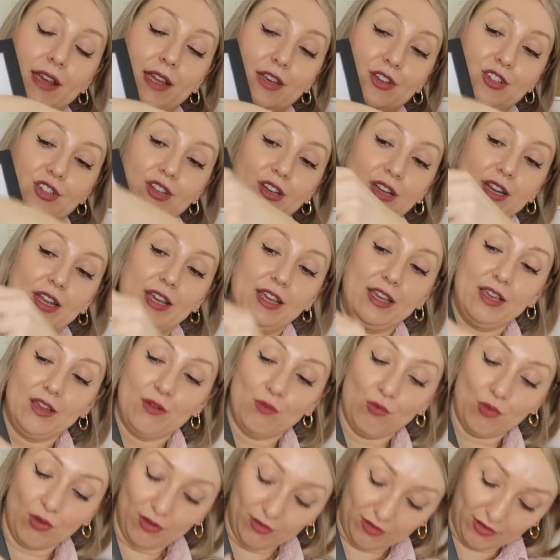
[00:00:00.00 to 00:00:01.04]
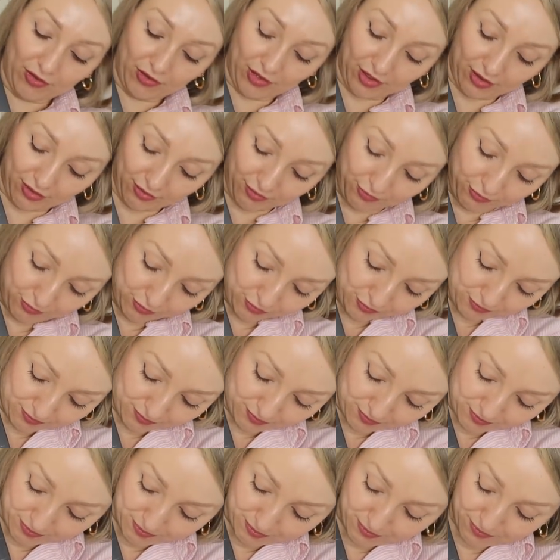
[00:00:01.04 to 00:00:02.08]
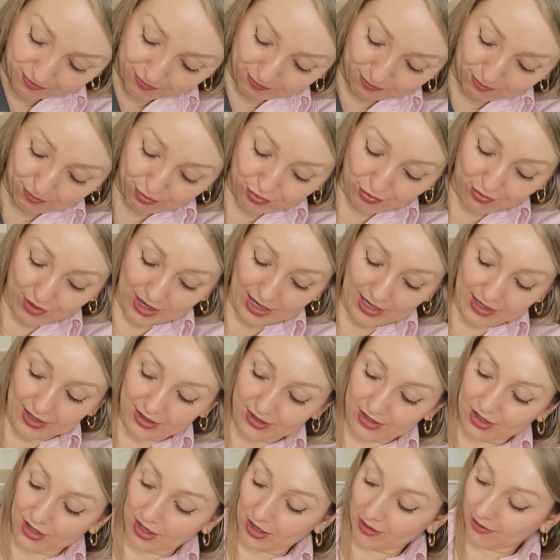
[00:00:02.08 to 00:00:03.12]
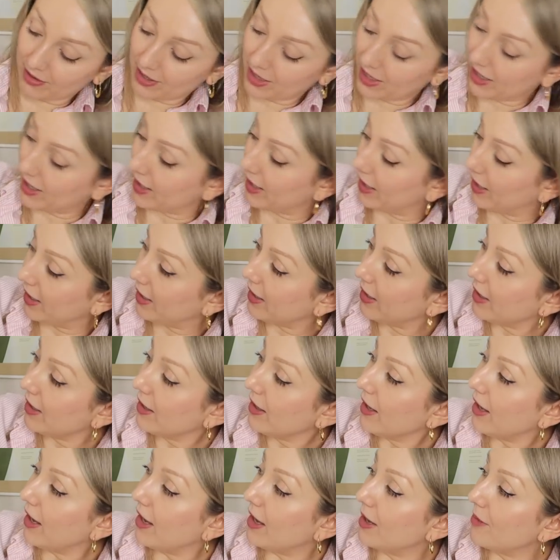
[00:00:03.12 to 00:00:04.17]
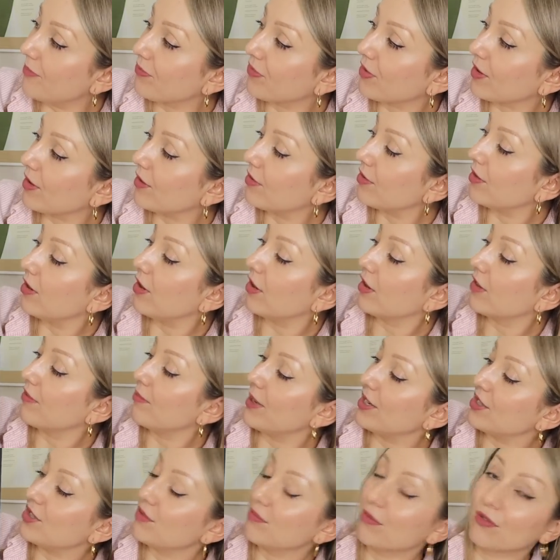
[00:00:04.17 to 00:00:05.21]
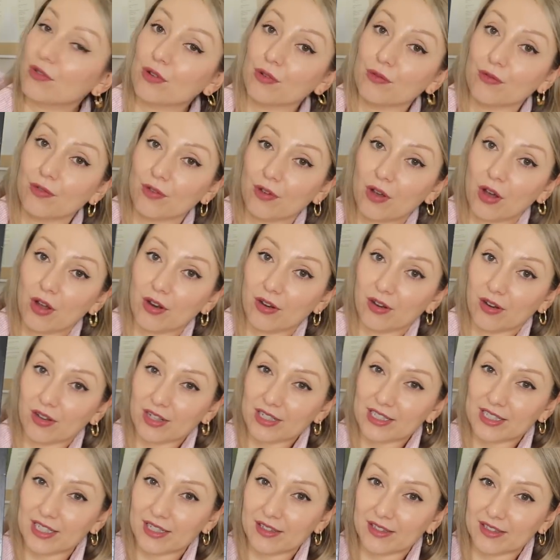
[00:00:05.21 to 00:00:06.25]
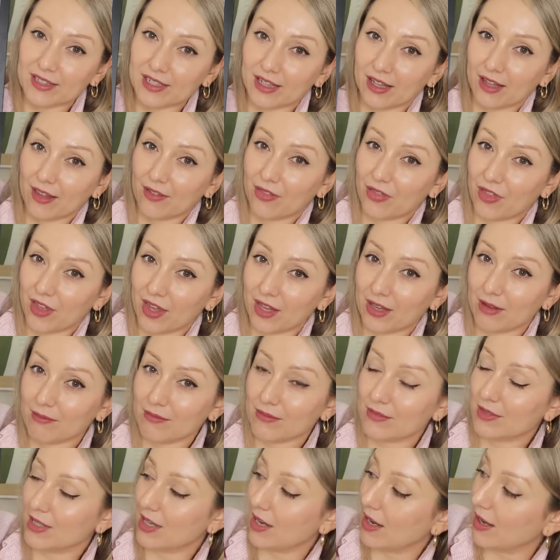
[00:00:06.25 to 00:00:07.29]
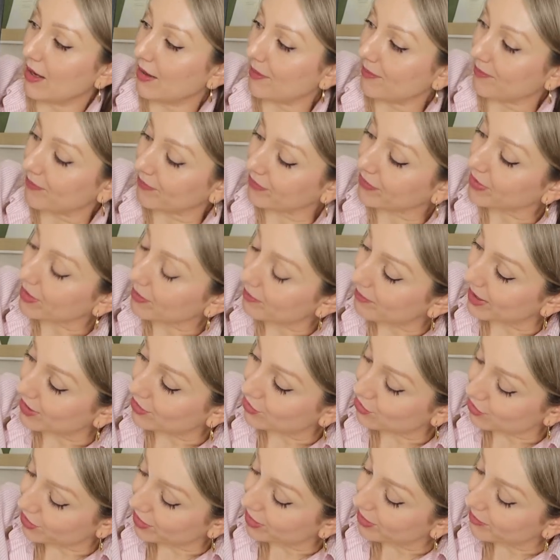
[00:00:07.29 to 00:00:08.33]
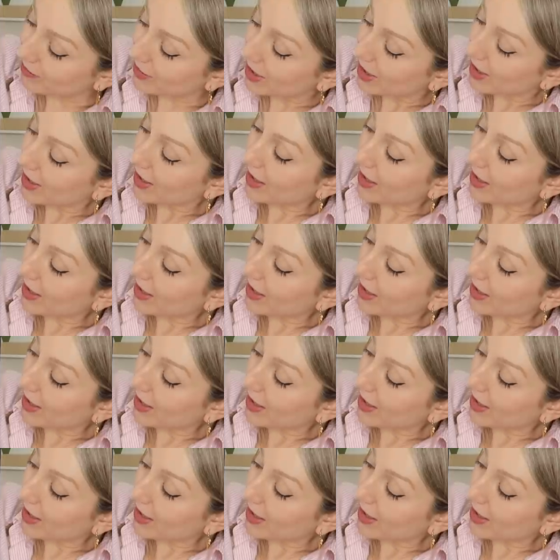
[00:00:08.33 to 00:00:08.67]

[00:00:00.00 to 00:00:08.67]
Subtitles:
actually was this print to go in here. So like I mentioned, we've gone for kind of like a Disney themed bedroom.